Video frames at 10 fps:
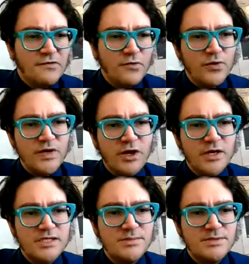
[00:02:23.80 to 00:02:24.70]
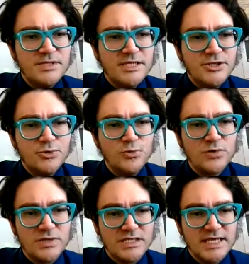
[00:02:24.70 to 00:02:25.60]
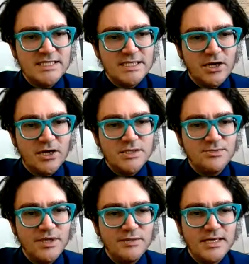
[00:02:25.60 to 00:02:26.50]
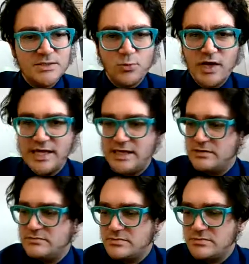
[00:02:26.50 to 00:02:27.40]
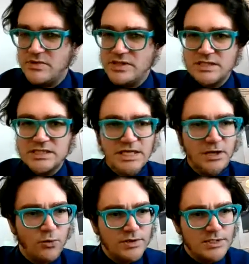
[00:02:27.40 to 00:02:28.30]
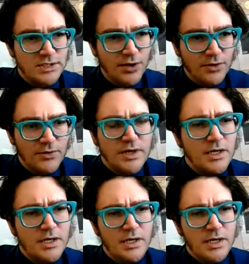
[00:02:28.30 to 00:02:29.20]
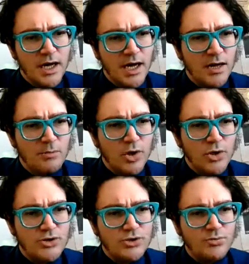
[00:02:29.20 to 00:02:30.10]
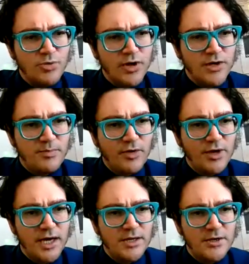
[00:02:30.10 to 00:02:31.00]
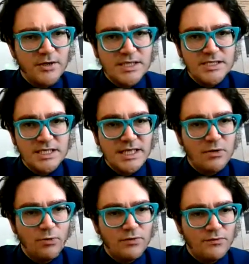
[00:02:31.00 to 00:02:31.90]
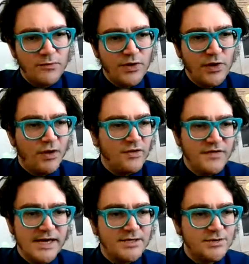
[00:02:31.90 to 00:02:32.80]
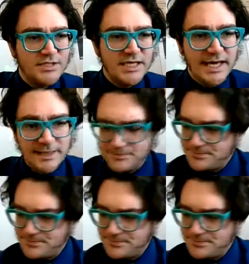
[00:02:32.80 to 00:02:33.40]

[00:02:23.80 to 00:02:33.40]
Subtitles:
For the cost minimization rule states that costs are minimized when this is equal. So marginal product per dollar is equal for all the factors A.